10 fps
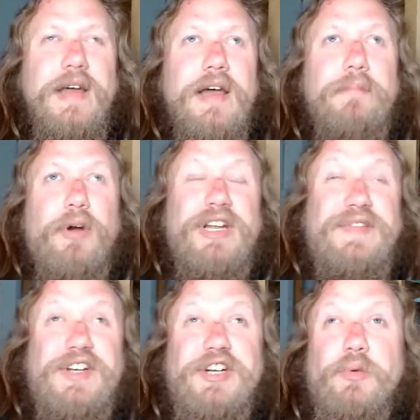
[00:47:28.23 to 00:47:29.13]
Mark
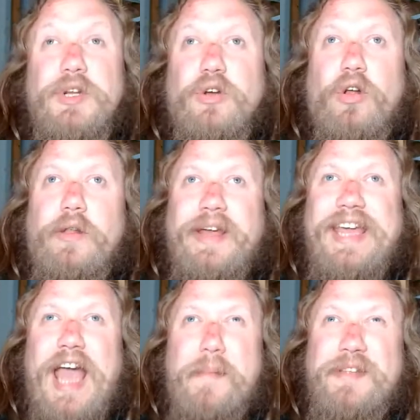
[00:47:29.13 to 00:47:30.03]
Fisher would call like
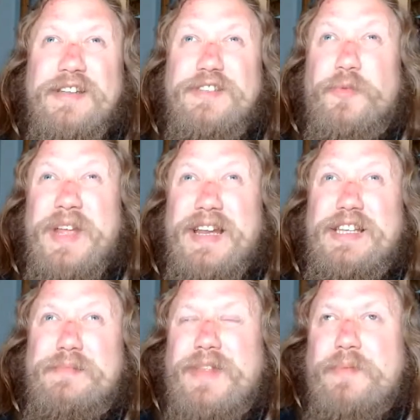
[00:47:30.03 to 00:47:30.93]
capitalist
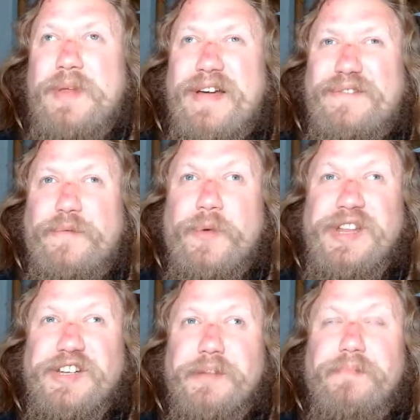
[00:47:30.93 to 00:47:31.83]
realism, that we have
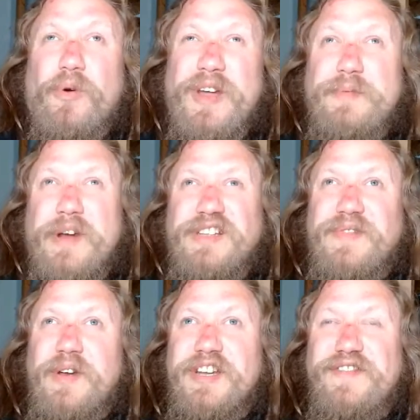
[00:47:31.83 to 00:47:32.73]
reached a point where it's
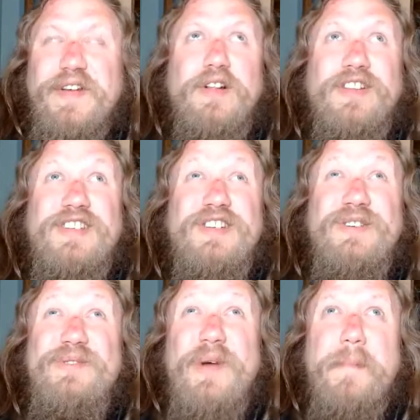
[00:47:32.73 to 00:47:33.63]
very difficult
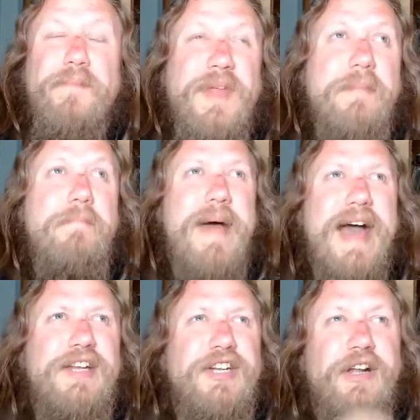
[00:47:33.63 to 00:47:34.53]
to
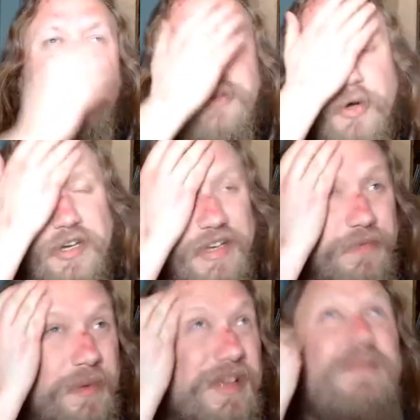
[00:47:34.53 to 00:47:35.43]
imagine alternatives.
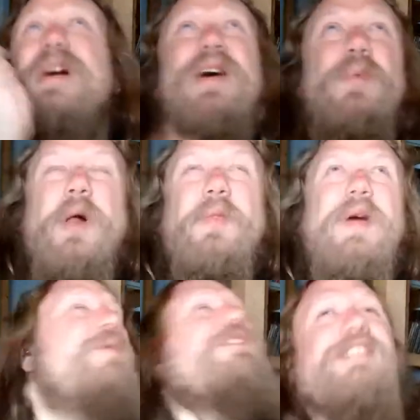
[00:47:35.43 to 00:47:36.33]
Like we all
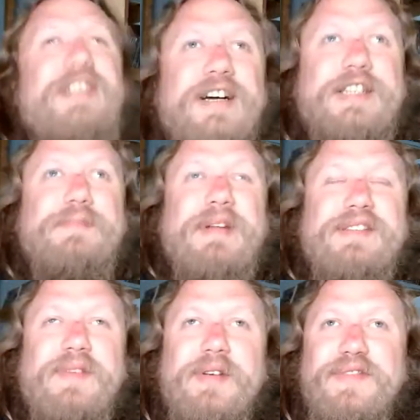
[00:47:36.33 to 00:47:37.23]
know it sucks, but it's
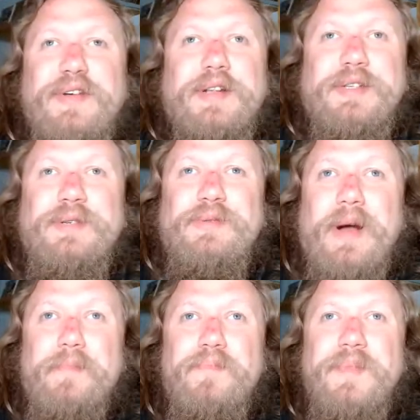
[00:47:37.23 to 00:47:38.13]
very difficult
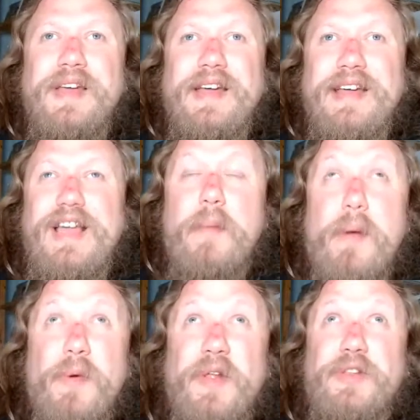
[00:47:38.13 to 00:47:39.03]
to come
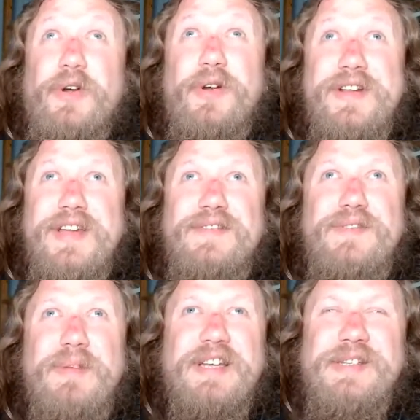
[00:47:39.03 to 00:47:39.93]
up with alternatives
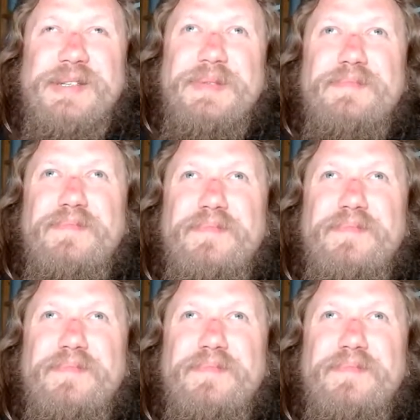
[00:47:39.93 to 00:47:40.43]
because